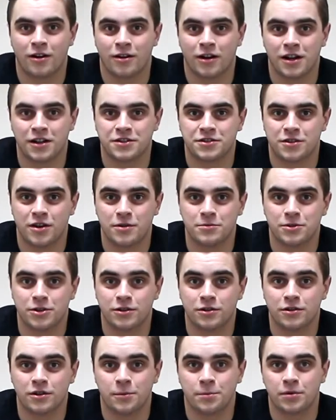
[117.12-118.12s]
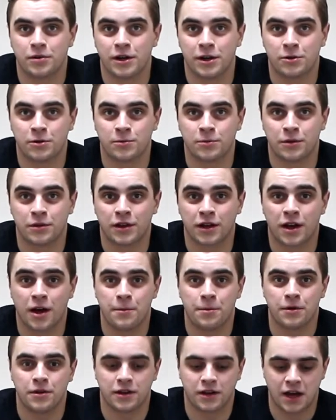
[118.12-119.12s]
Alright, so I'm here in the playroom with a
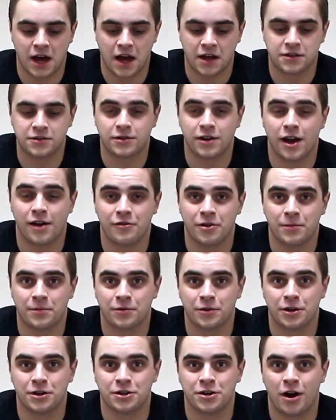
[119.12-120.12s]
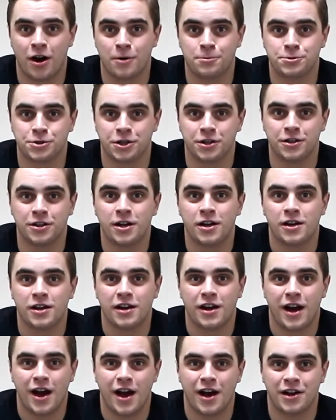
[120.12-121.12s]
couple of the cats we have up for adoption,
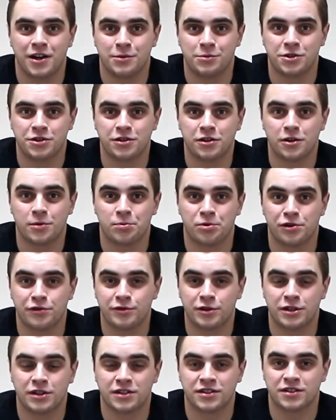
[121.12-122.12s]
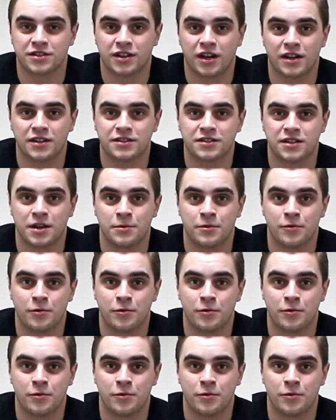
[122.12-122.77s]
and I'm just going to briefly discuss some